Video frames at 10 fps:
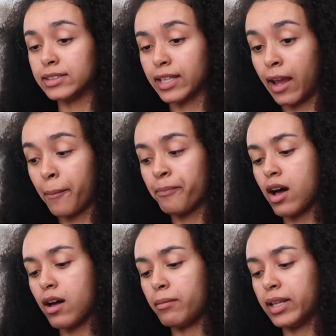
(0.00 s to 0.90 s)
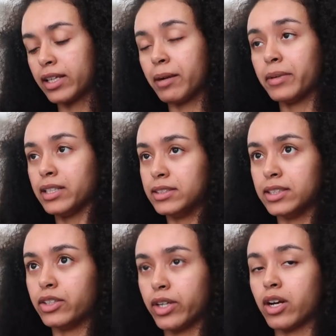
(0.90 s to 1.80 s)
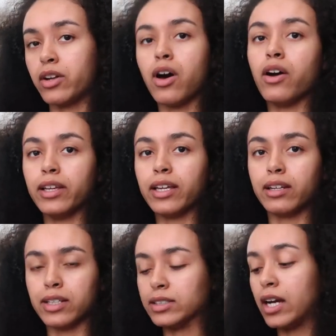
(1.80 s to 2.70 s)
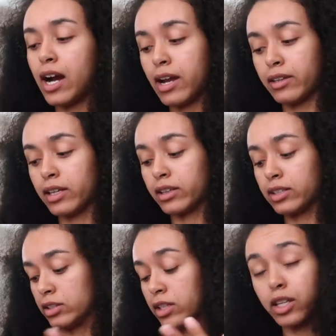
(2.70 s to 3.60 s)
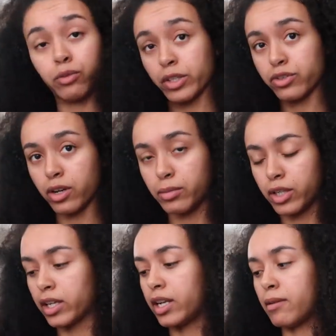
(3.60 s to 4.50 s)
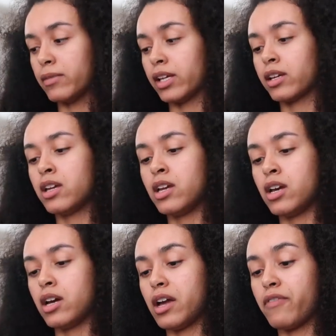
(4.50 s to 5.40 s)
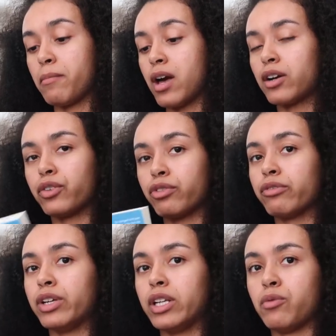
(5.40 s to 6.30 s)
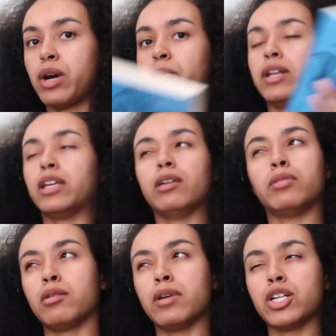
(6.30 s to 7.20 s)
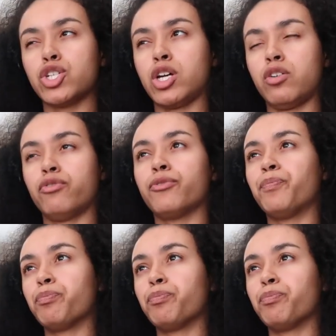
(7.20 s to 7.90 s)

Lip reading: to say. Like, I'm considering unhauling it, because I think this is a 3-star book, and I'm like, if I'm not going to reread it, why would I keep it on my shelf?